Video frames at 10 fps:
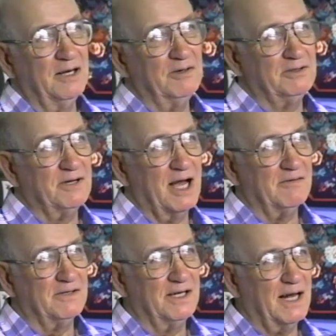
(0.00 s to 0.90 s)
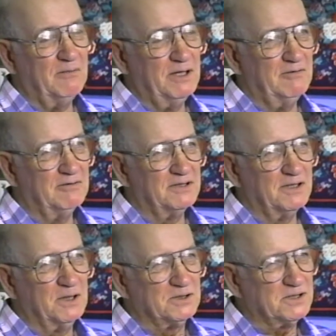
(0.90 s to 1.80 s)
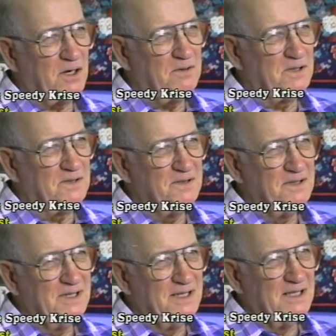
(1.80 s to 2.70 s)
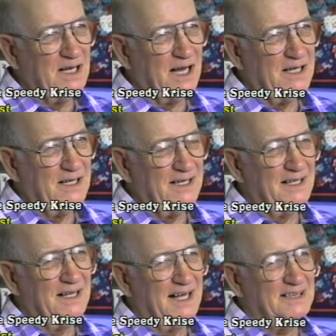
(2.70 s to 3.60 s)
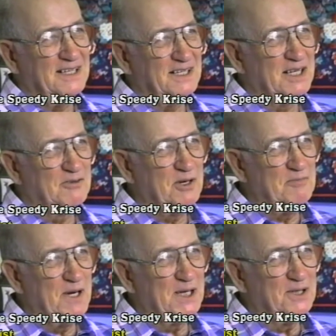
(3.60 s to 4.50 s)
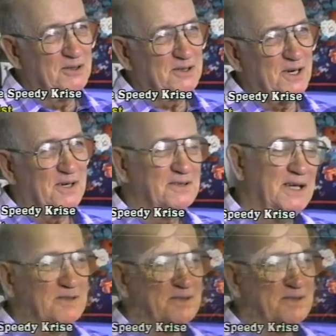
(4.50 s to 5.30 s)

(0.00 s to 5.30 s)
we traveled in. I believe it was a DeSoto. Mm -hmm. I think they've quit making those cars now.